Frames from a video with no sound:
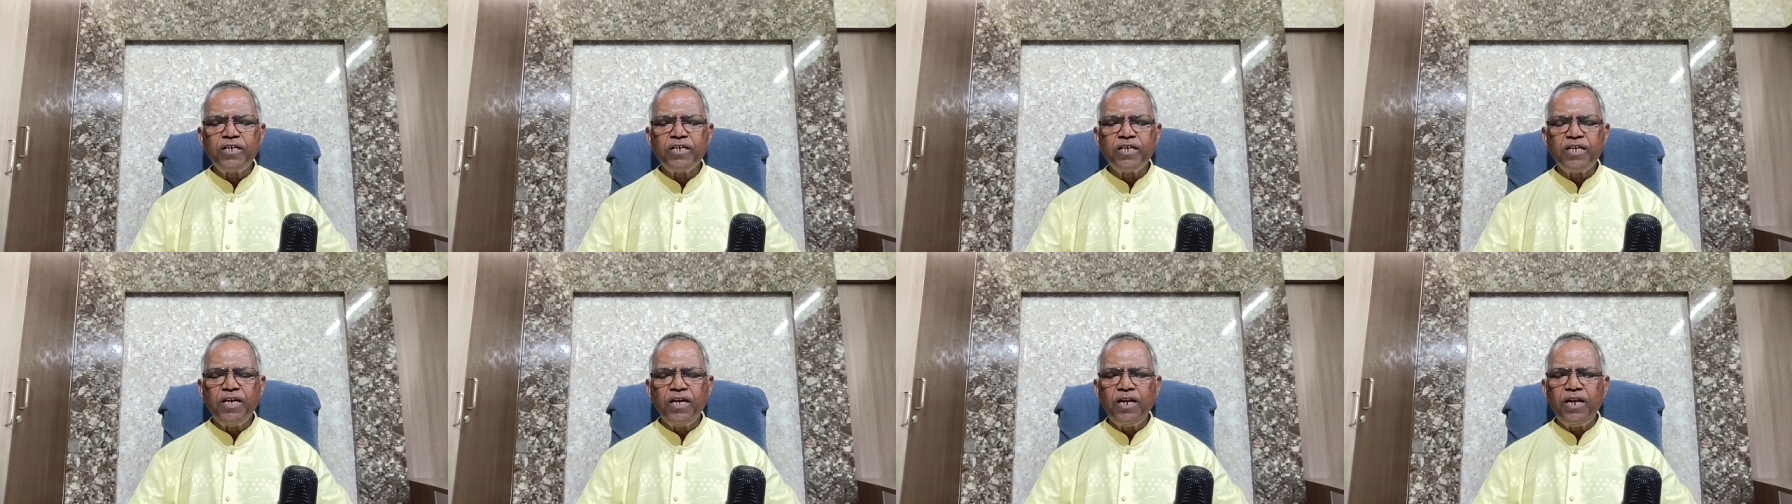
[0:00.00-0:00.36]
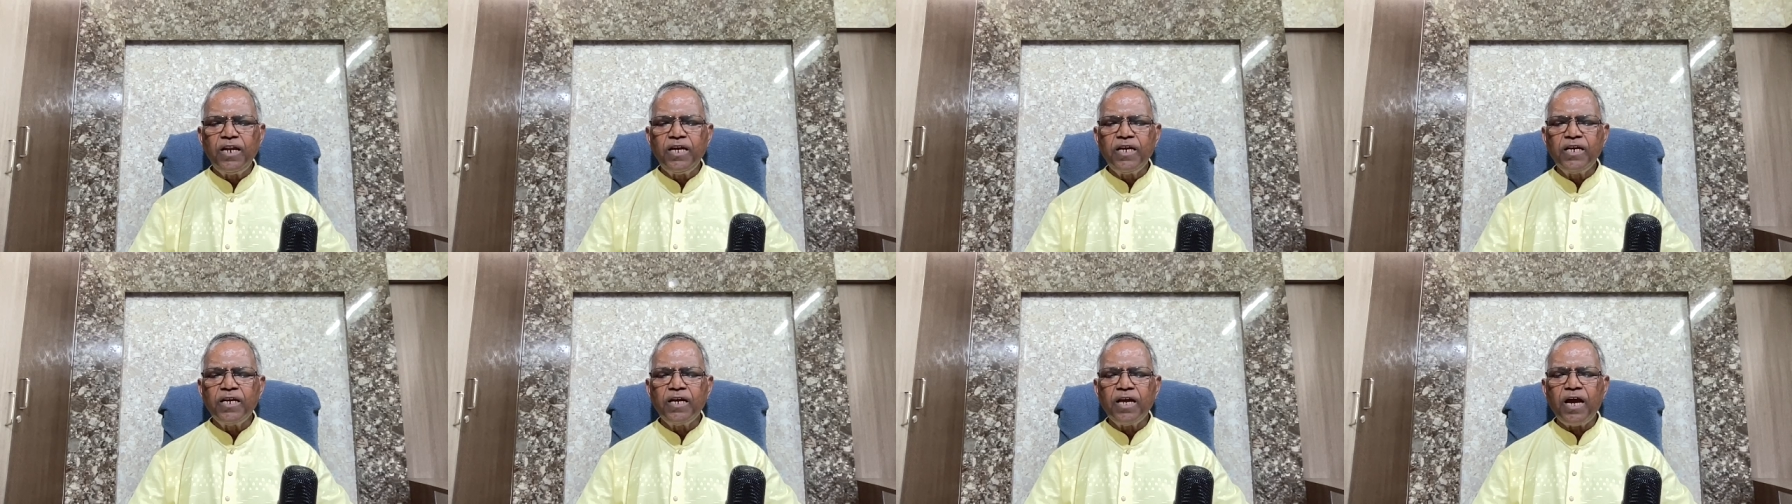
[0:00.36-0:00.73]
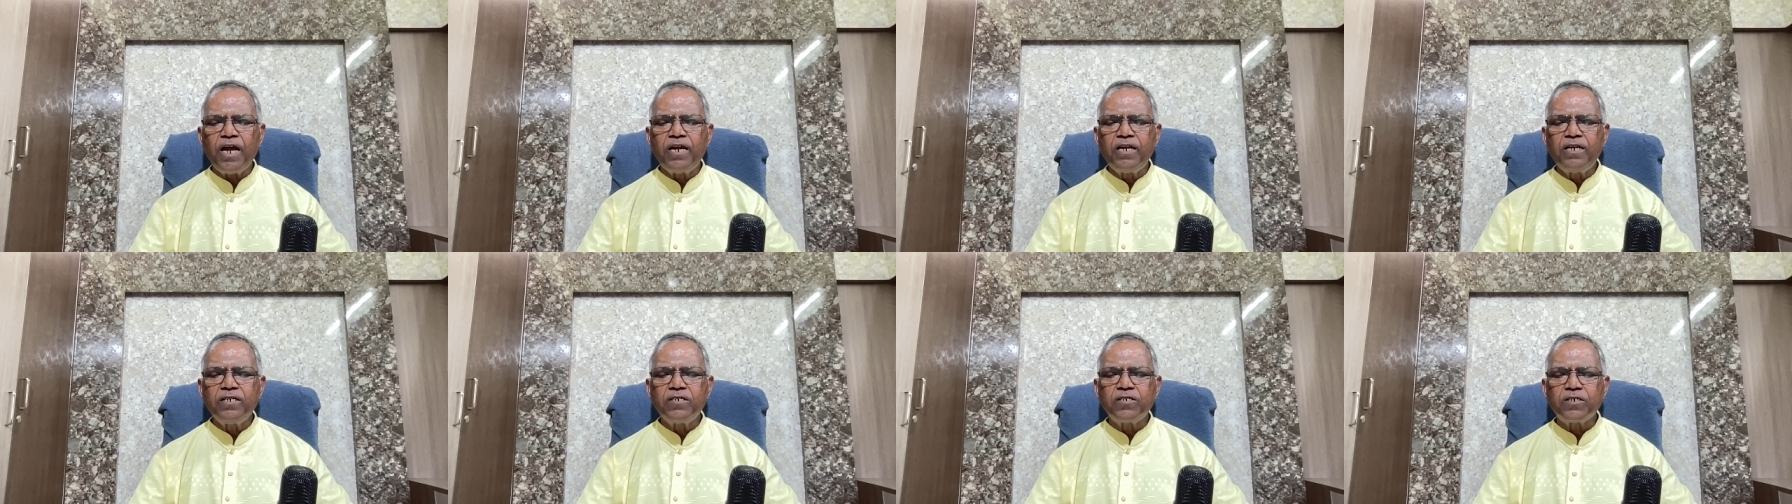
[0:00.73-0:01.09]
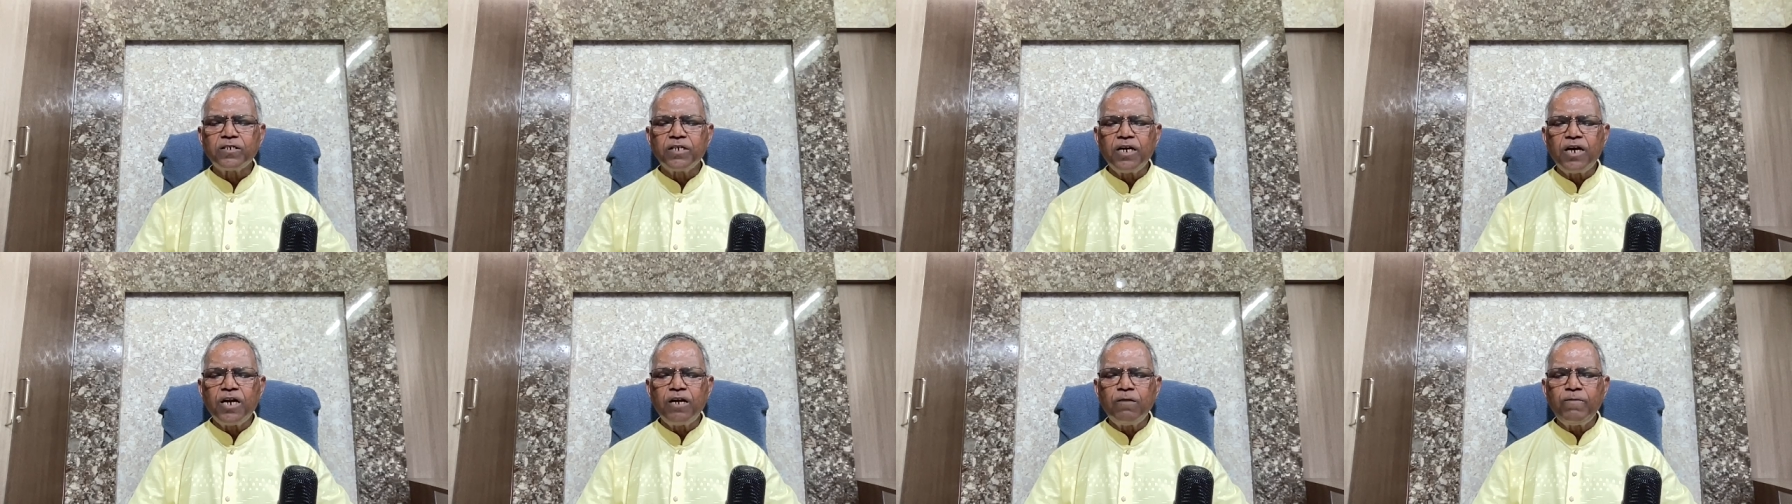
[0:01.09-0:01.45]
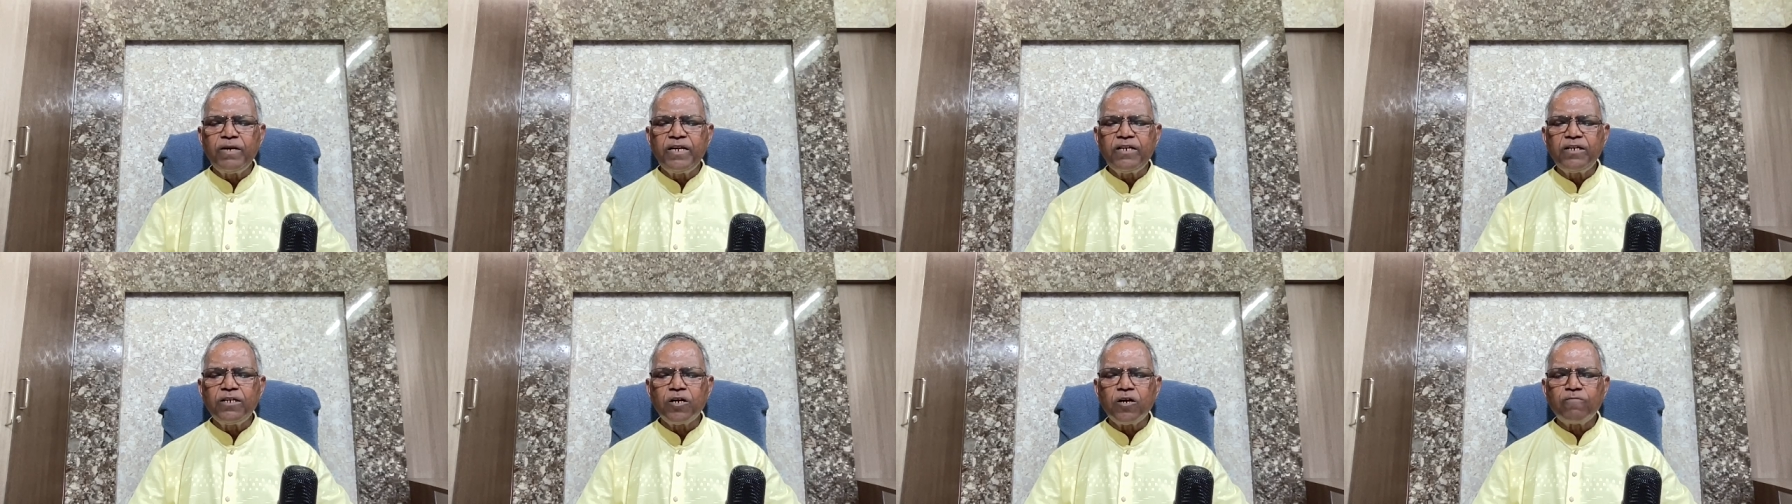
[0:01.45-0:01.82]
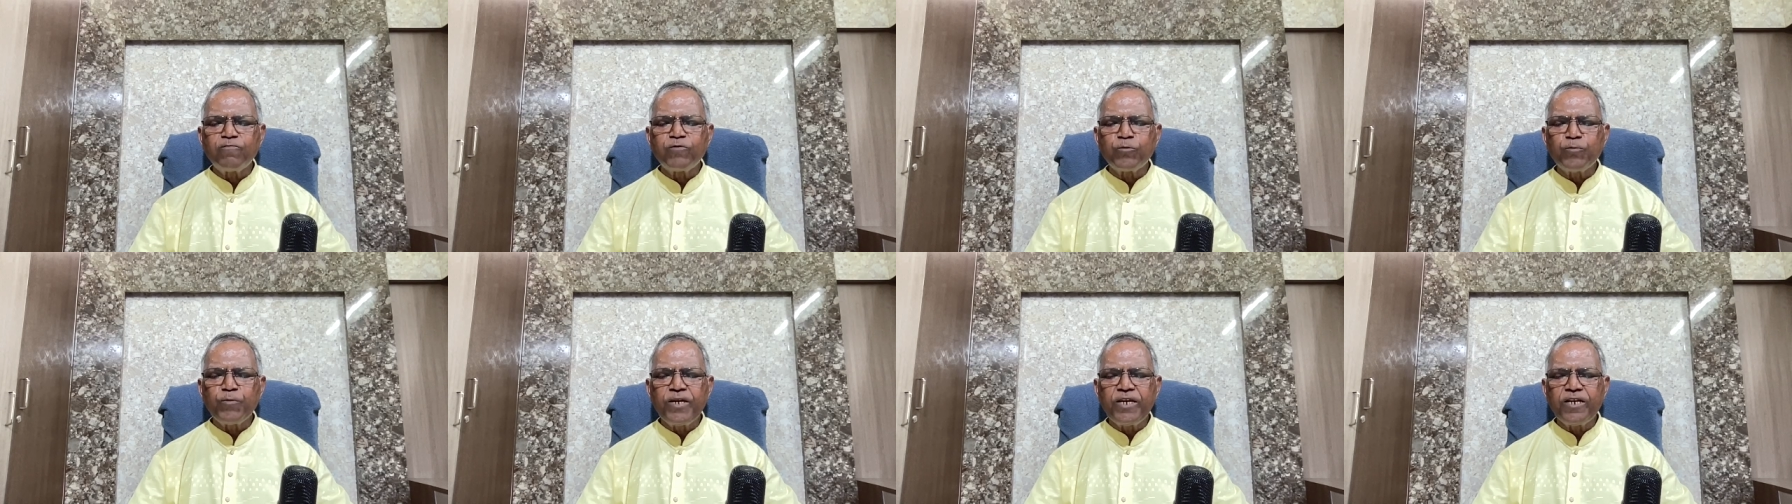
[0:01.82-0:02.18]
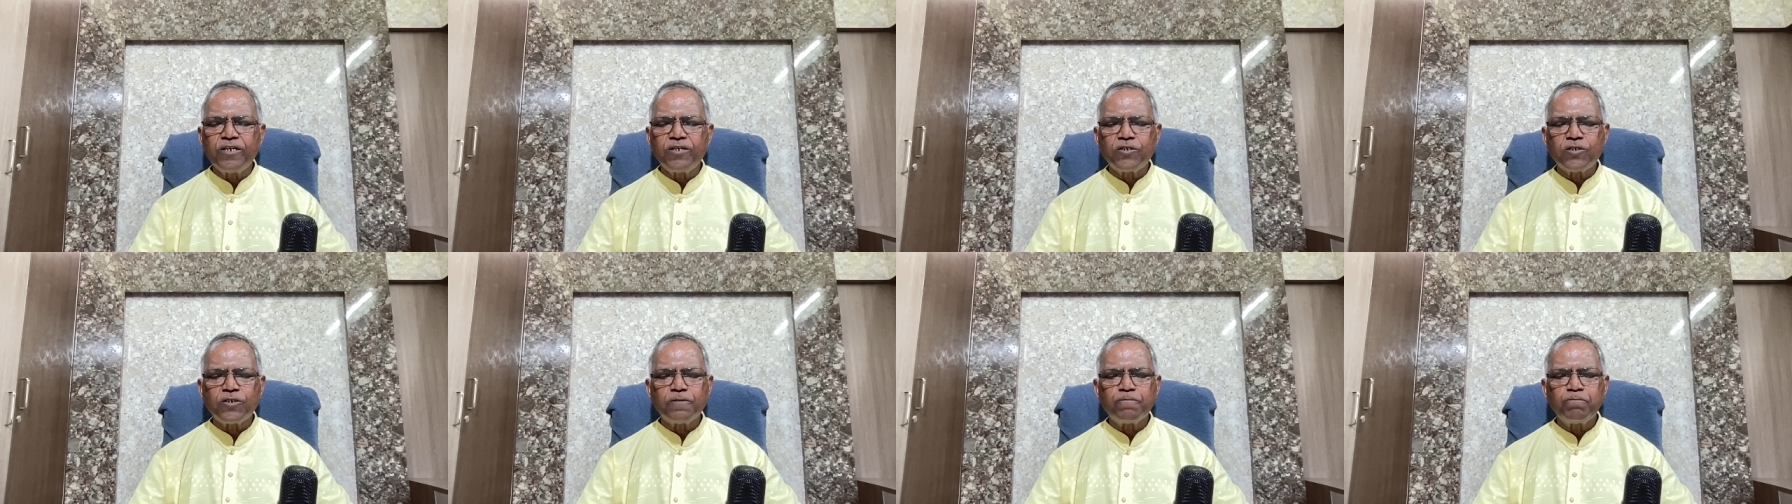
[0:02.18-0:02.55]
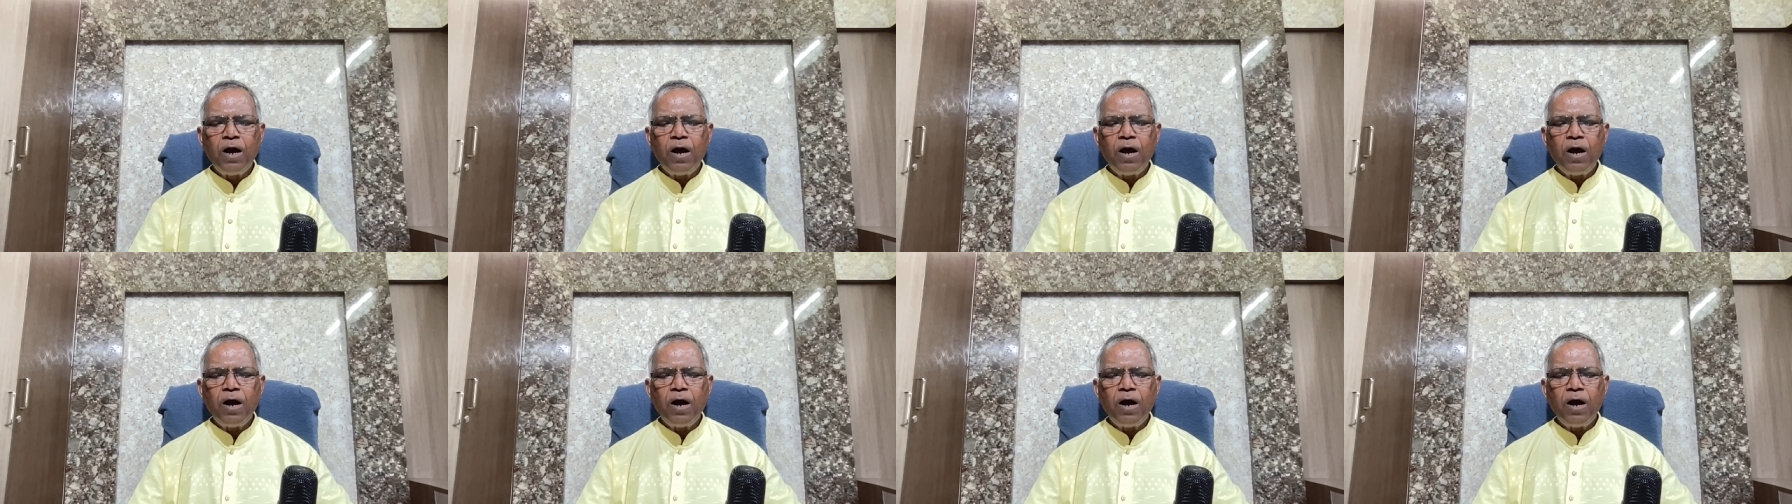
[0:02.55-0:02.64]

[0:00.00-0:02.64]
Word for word: healing, and discernment of spirits,